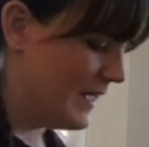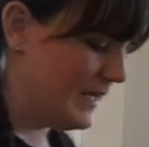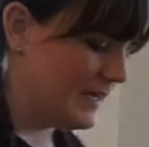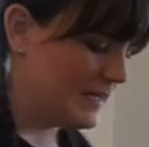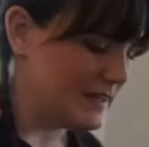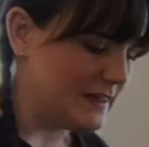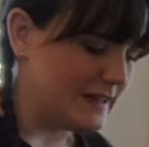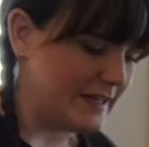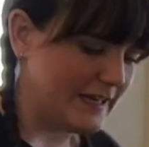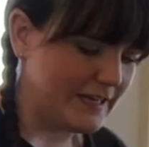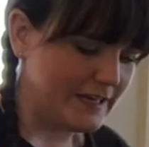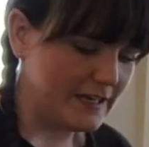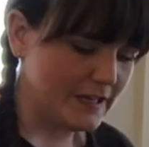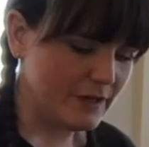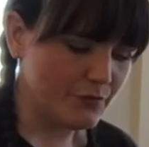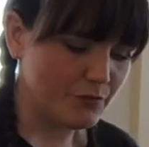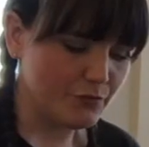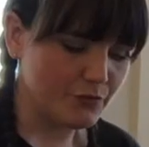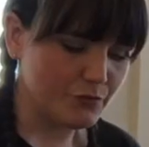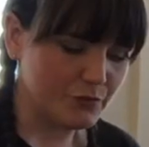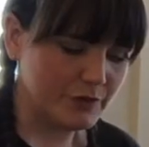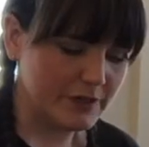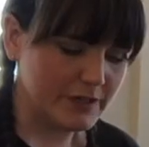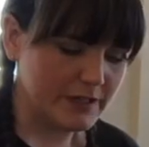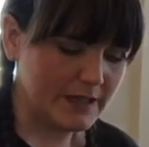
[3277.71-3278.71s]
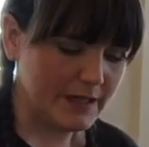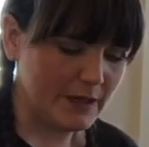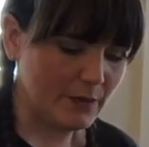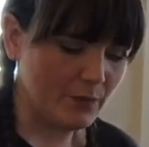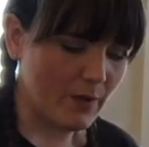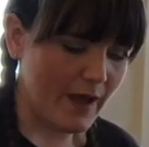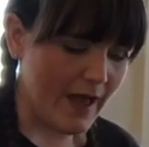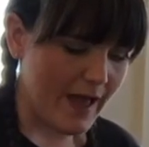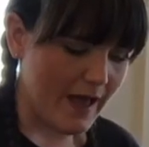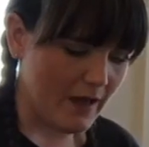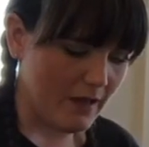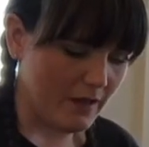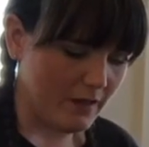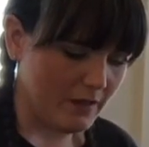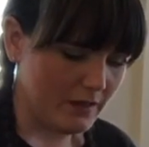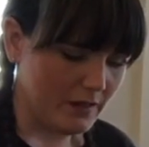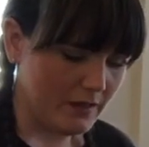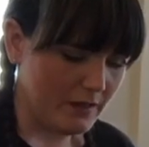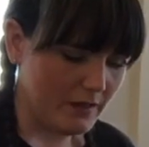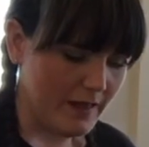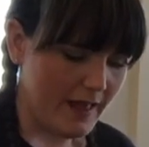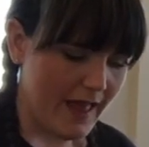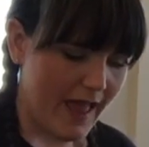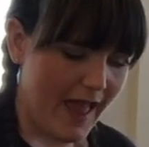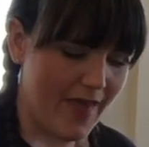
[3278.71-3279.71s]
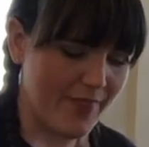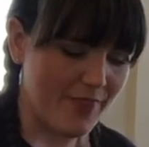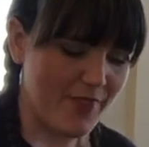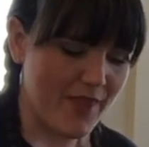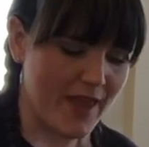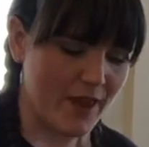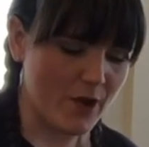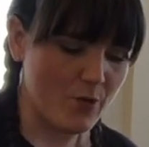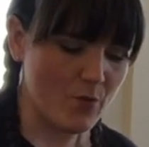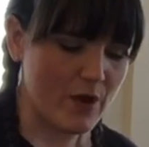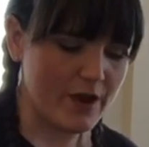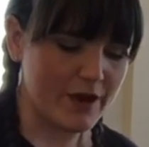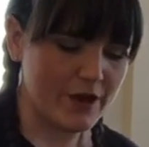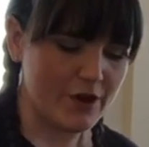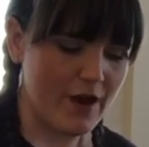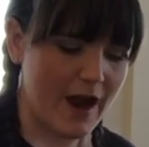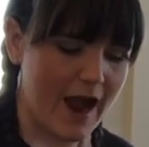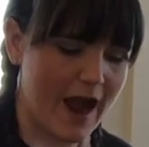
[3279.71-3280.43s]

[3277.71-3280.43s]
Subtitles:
Clean it really well, and then what you're